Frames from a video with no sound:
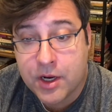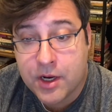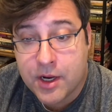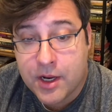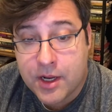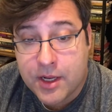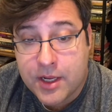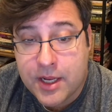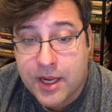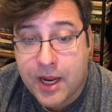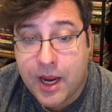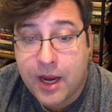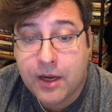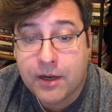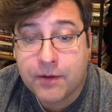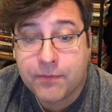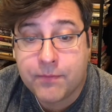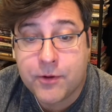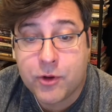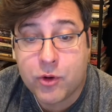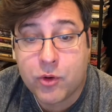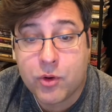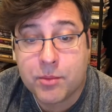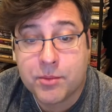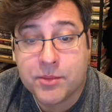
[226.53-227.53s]
He ate a
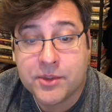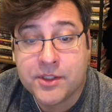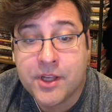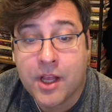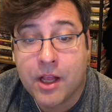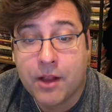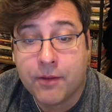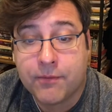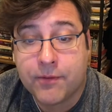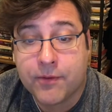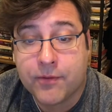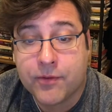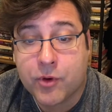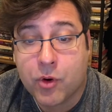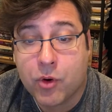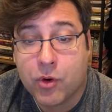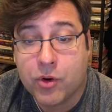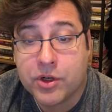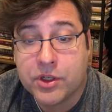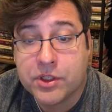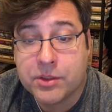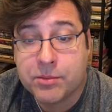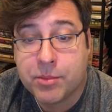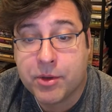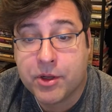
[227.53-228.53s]
few himself, of
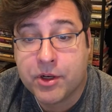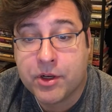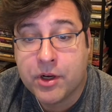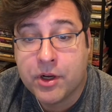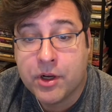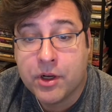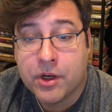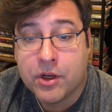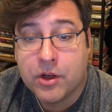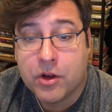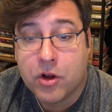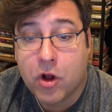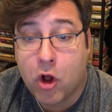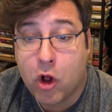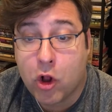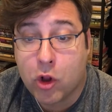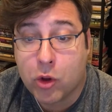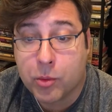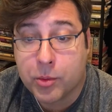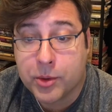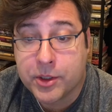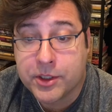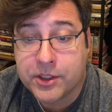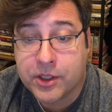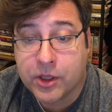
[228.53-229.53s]
course, but
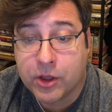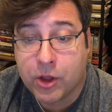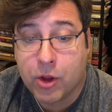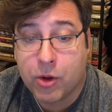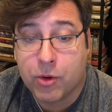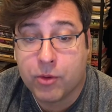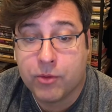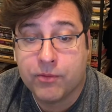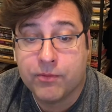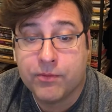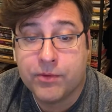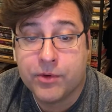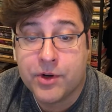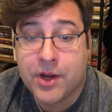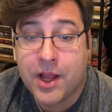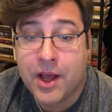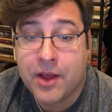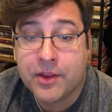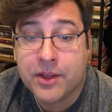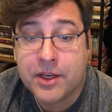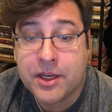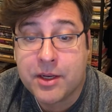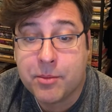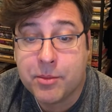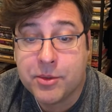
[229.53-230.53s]
always alone, for now
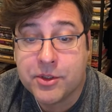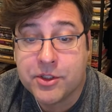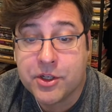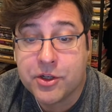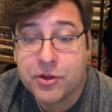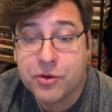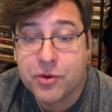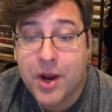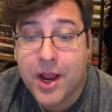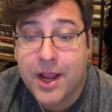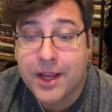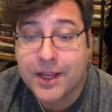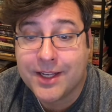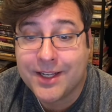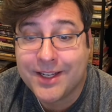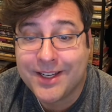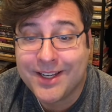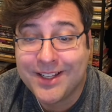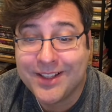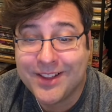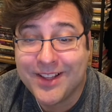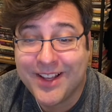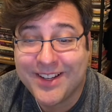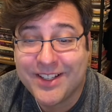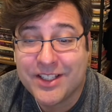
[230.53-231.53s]
that he was a dragon he
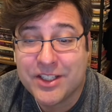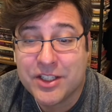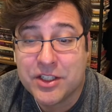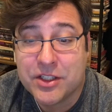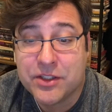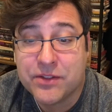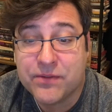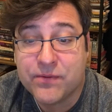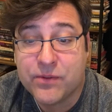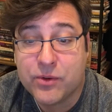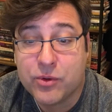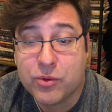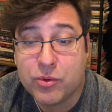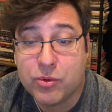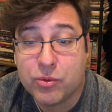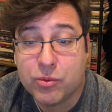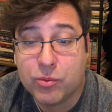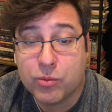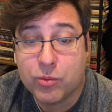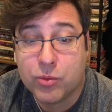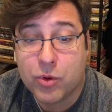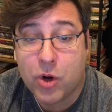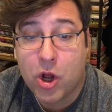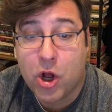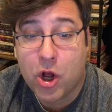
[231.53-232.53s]
liked his food
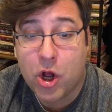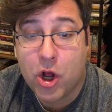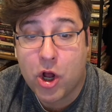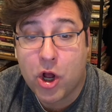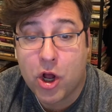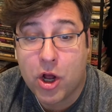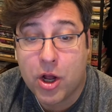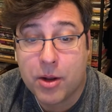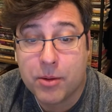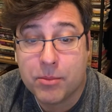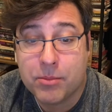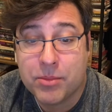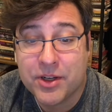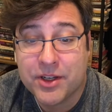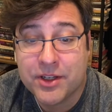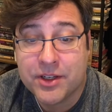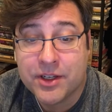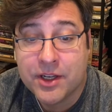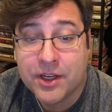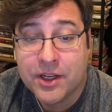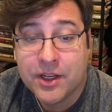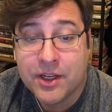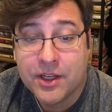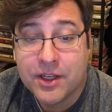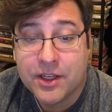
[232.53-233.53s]
raw, but
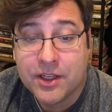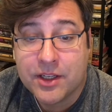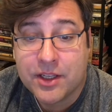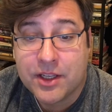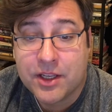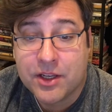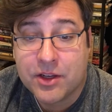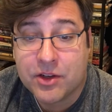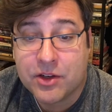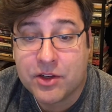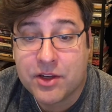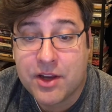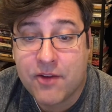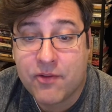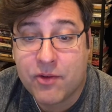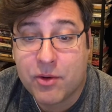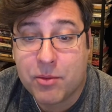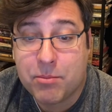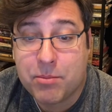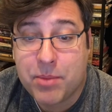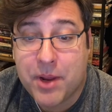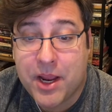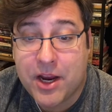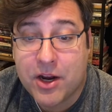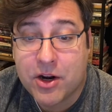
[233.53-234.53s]
he could never
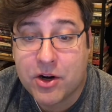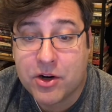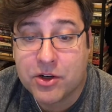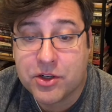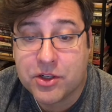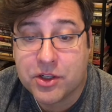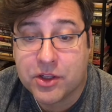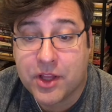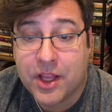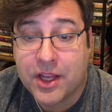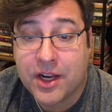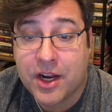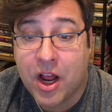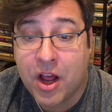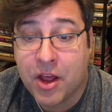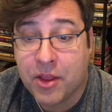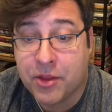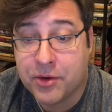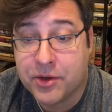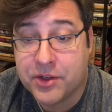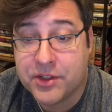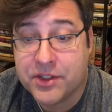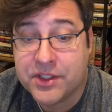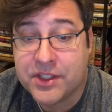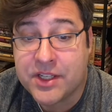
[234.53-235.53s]
bear to let
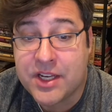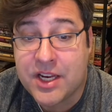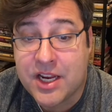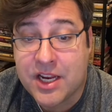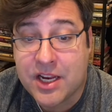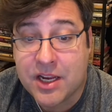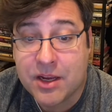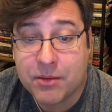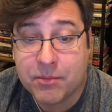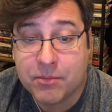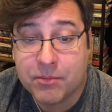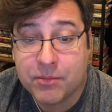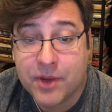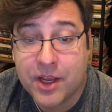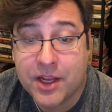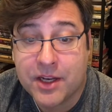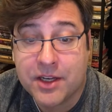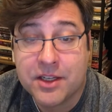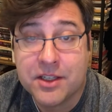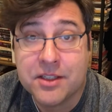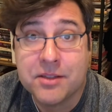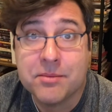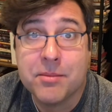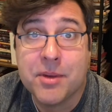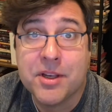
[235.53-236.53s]
others see him at
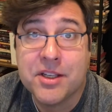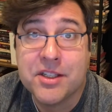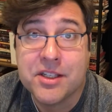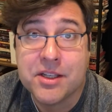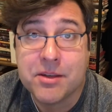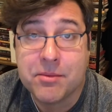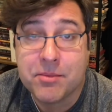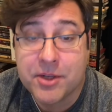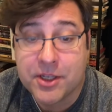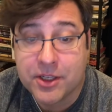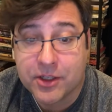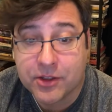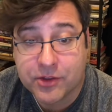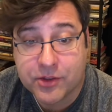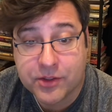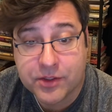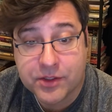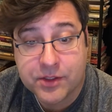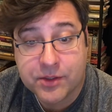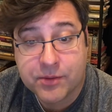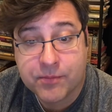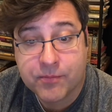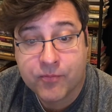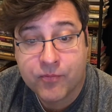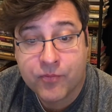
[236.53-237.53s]
his messy
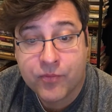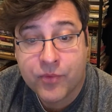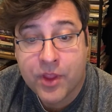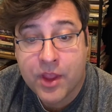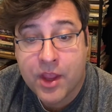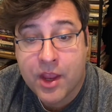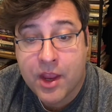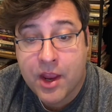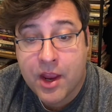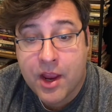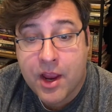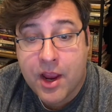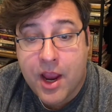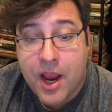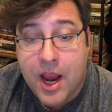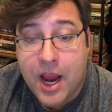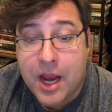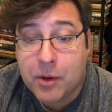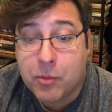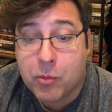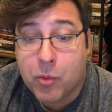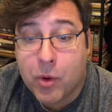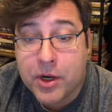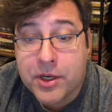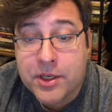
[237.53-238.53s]
meals.
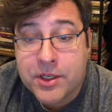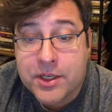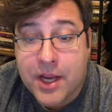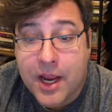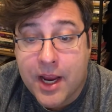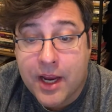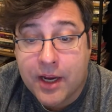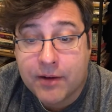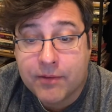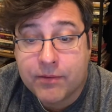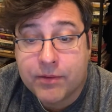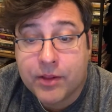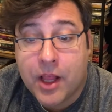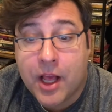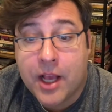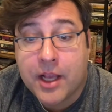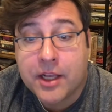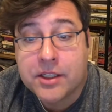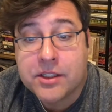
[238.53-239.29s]
And one day, flying